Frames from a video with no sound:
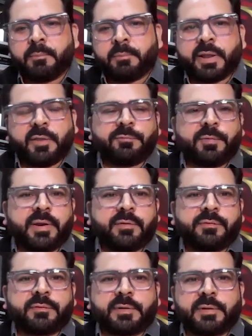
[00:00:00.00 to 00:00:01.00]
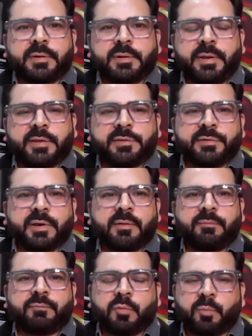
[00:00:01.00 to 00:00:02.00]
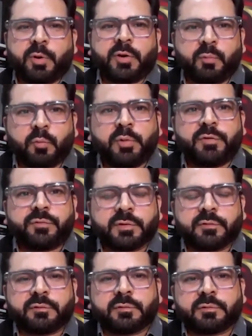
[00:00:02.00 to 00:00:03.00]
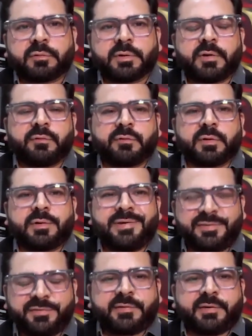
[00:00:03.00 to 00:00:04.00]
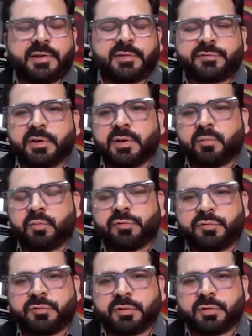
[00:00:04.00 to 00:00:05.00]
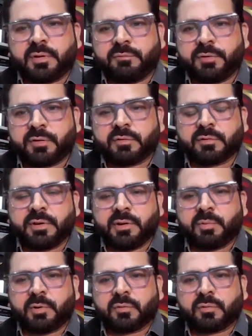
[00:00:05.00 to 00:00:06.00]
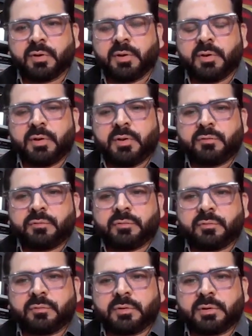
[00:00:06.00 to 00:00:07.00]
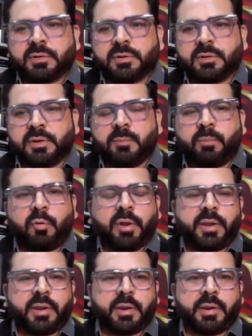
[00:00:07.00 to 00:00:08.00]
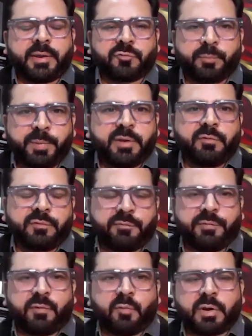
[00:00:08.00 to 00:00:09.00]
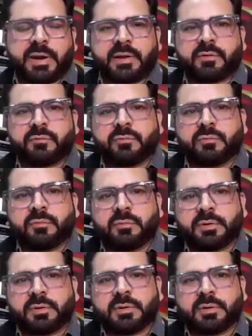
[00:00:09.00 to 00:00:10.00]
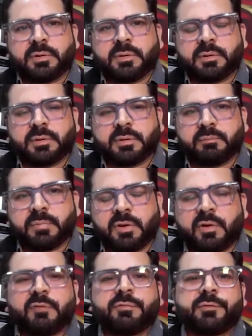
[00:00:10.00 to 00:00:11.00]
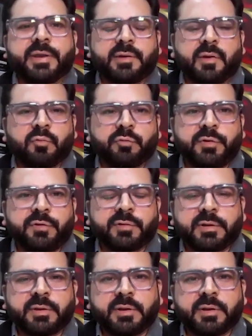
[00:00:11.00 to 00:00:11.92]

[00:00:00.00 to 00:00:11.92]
But as far as HR 4.0 is concerned, it is a digital HR which we are talking about. So employee experience, if you look at, so a lot of technologies are